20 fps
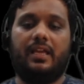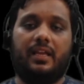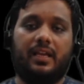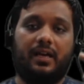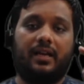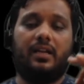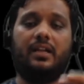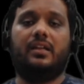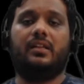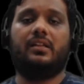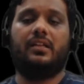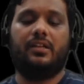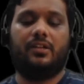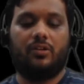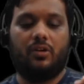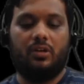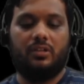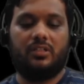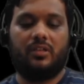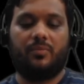currently
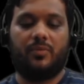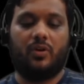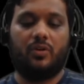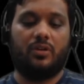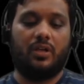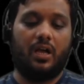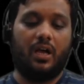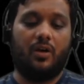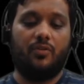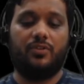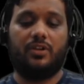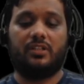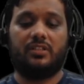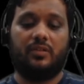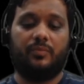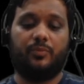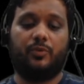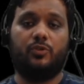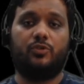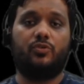talks about how you are
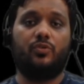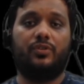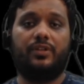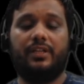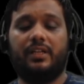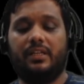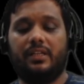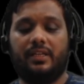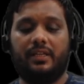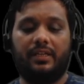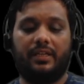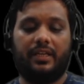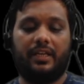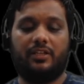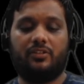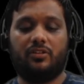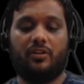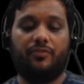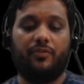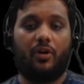supposed to deal in
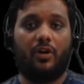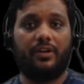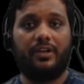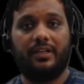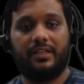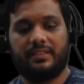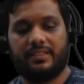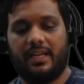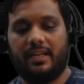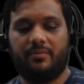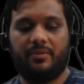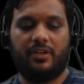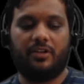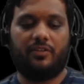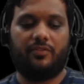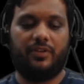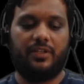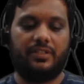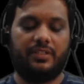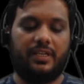case of audit assignment
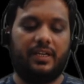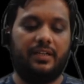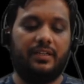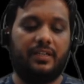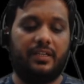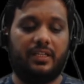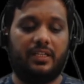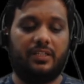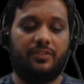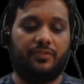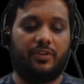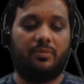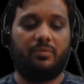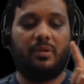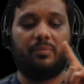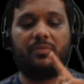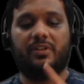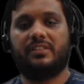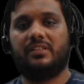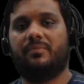of listed entities for
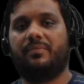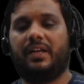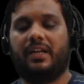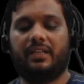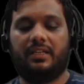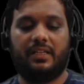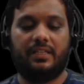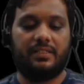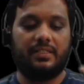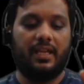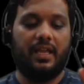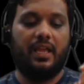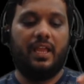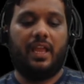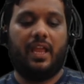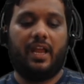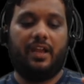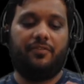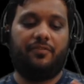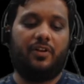members in practice
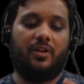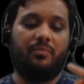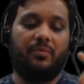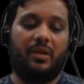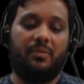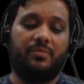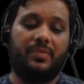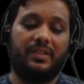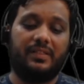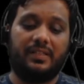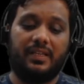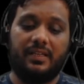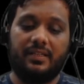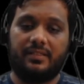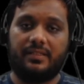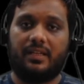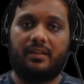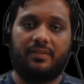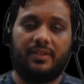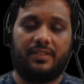and for members in
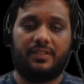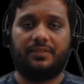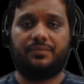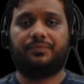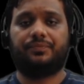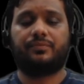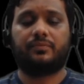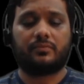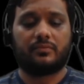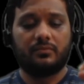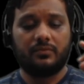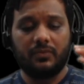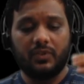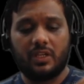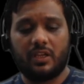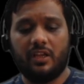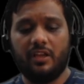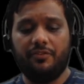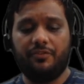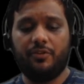service,
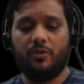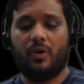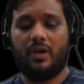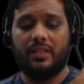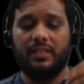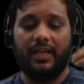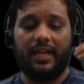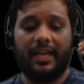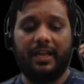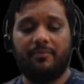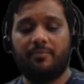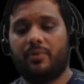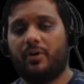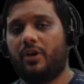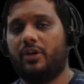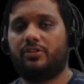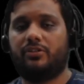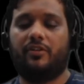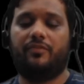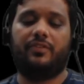if you are the
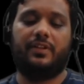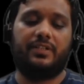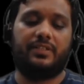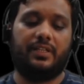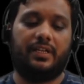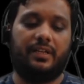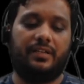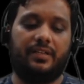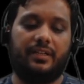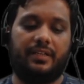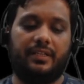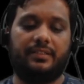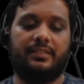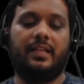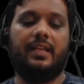employees of listed entities.